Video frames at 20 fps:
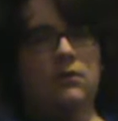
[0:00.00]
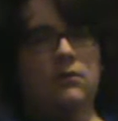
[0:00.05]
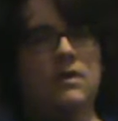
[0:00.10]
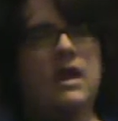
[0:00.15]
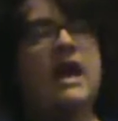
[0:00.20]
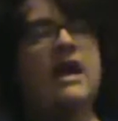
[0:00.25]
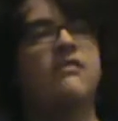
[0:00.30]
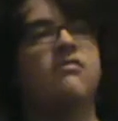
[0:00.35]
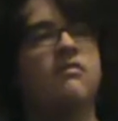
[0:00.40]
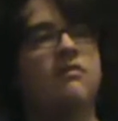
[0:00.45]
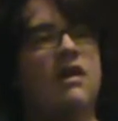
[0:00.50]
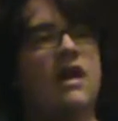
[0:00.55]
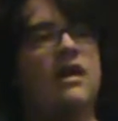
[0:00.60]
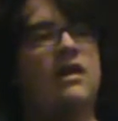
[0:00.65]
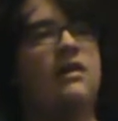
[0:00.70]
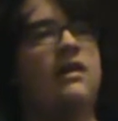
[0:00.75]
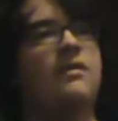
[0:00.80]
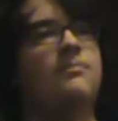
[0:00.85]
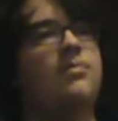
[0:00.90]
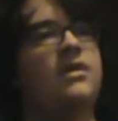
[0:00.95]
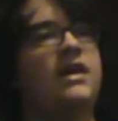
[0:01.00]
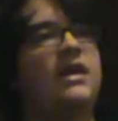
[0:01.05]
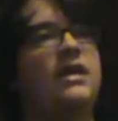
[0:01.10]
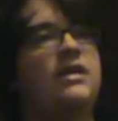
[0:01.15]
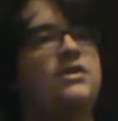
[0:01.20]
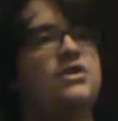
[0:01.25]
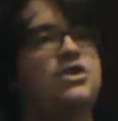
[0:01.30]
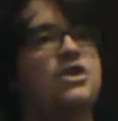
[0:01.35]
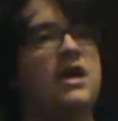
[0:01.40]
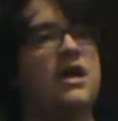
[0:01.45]
Yeah, it's kind of like
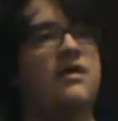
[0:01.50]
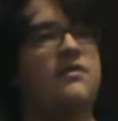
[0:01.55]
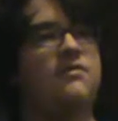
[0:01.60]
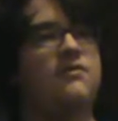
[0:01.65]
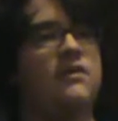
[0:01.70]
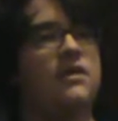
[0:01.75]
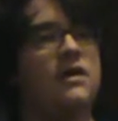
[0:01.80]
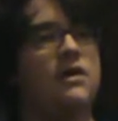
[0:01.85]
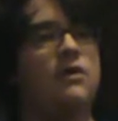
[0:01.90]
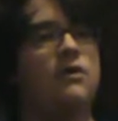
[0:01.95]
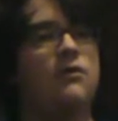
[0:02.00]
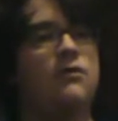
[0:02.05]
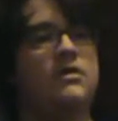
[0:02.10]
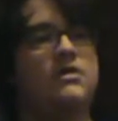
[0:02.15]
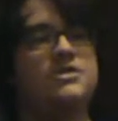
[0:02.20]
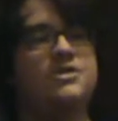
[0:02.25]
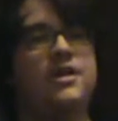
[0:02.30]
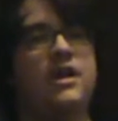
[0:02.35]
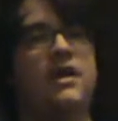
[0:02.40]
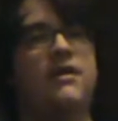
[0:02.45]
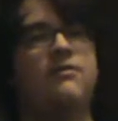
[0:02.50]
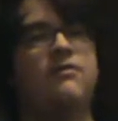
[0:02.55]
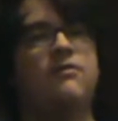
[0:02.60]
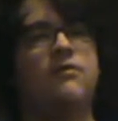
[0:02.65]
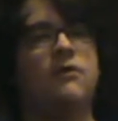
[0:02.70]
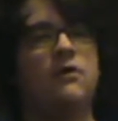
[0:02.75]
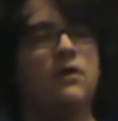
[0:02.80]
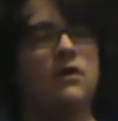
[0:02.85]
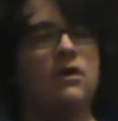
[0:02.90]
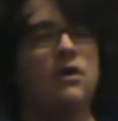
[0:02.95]
playing chess. You know, in
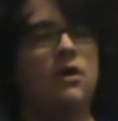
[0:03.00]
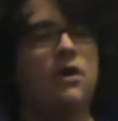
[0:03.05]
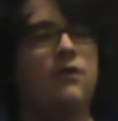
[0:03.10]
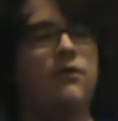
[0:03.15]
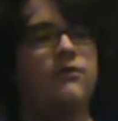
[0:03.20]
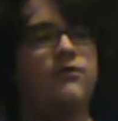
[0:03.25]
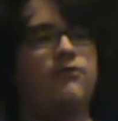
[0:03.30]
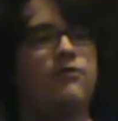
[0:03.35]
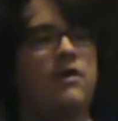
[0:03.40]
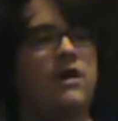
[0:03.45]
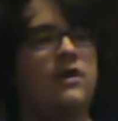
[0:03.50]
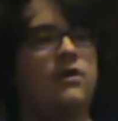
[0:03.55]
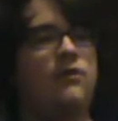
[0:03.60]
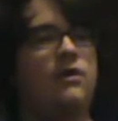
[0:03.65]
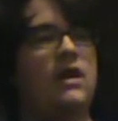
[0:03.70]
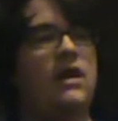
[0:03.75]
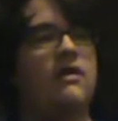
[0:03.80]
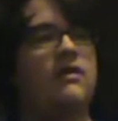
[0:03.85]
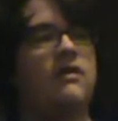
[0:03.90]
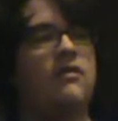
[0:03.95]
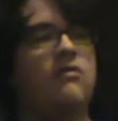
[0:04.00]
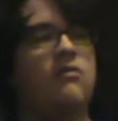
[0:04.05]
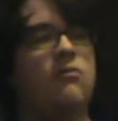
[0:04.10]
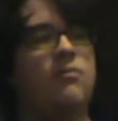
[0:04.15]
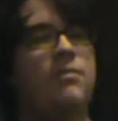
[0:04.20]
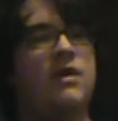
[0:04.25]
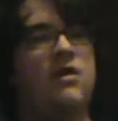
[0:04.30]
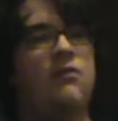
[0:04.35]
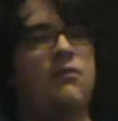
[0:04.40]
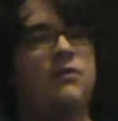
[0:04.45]
chess, you're always trying to
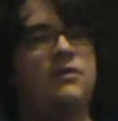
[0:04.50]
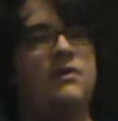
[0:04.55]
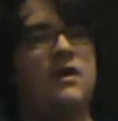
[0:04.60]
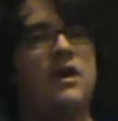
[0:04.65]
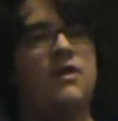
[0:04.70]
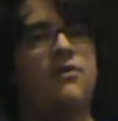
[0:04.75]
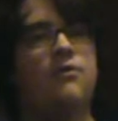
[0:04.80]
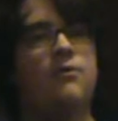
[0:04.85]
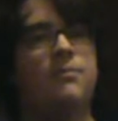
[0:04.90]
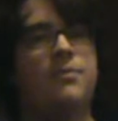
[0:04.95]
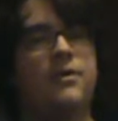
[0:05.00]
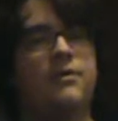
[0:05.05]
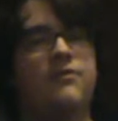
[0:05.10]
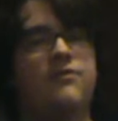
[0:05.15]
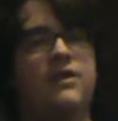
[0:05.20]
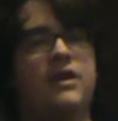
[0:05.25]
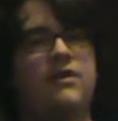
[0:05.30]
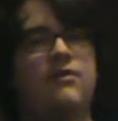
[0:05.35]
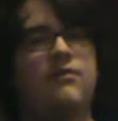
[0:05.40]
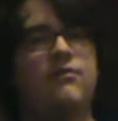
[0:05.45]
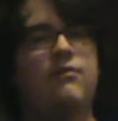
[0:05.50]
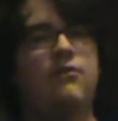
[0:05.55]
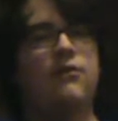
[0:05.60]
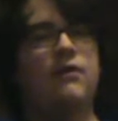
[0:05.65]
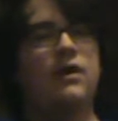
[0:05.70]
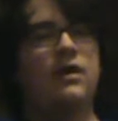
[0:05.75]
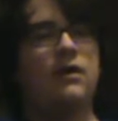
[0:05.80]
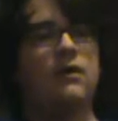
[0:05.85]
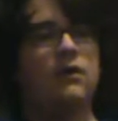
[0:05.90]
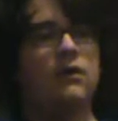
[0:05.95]
anticipate what the other person is
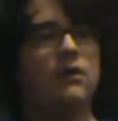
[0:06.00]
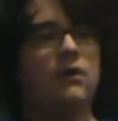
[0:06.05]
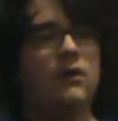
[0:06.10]
doing.